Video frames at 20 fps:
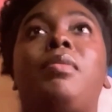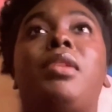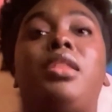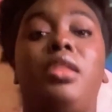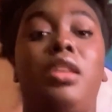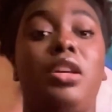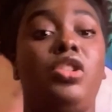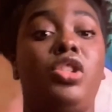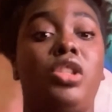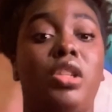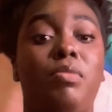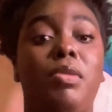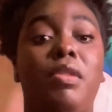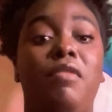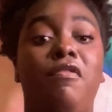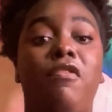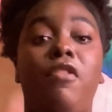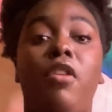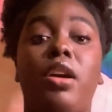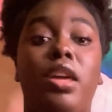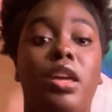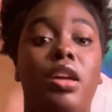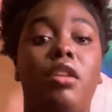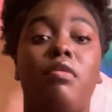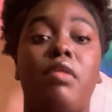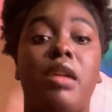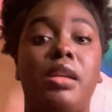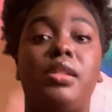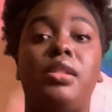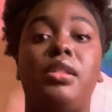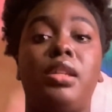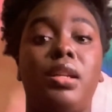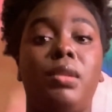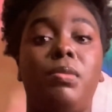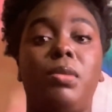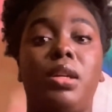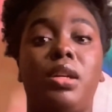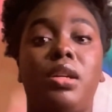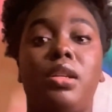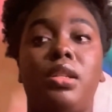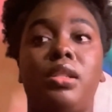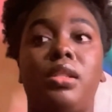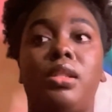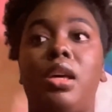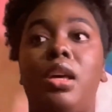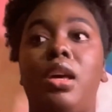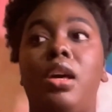And they should be fucking arrested because